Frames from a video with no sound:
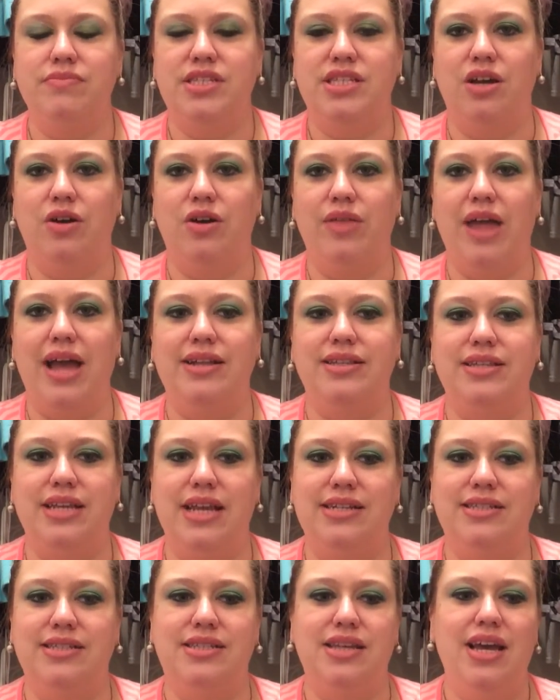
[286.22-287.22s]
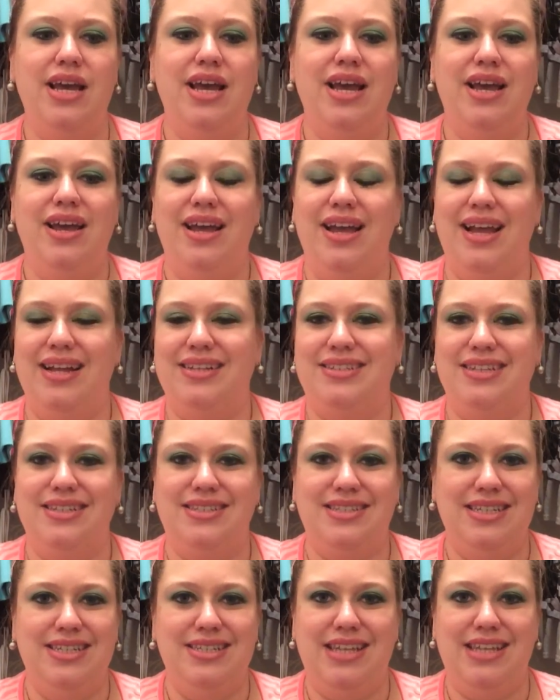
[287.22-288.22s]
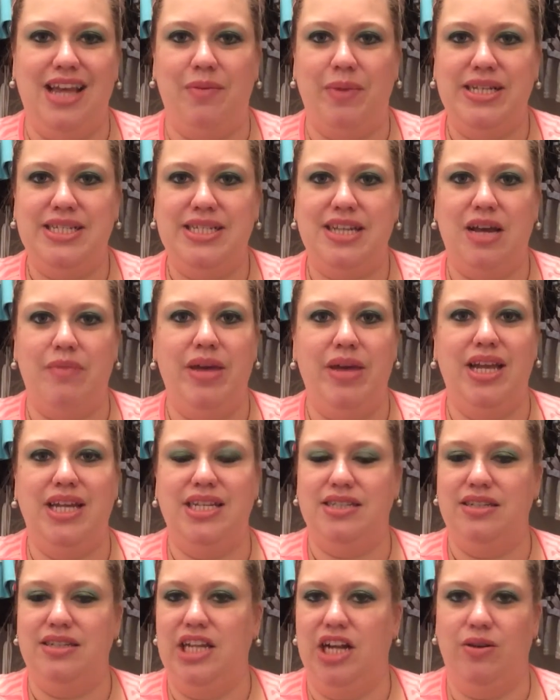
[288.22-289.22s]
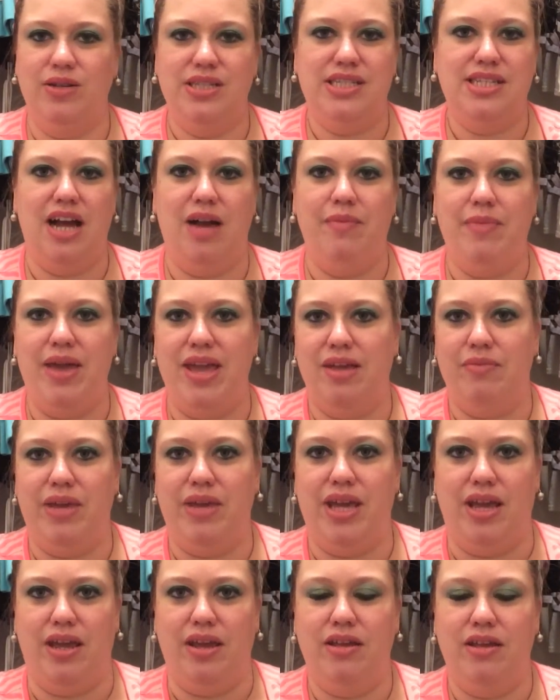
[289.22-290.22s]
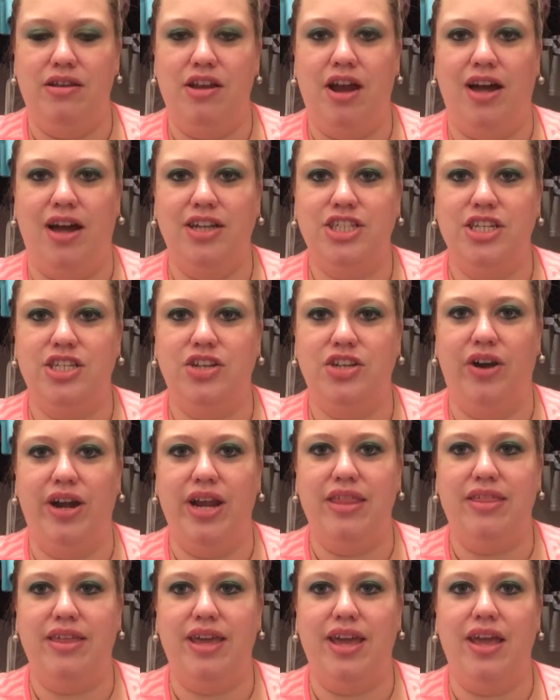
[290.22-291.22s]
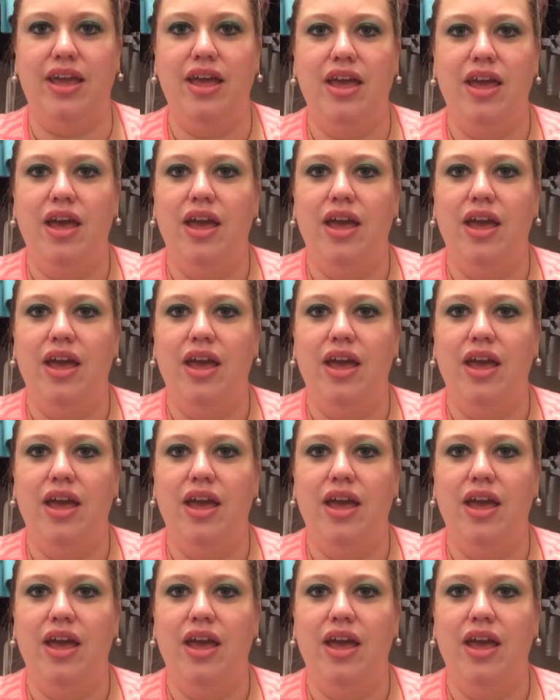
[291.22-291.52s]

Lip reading: that it sits easy on my stomach. It's not making me nauseous or anything.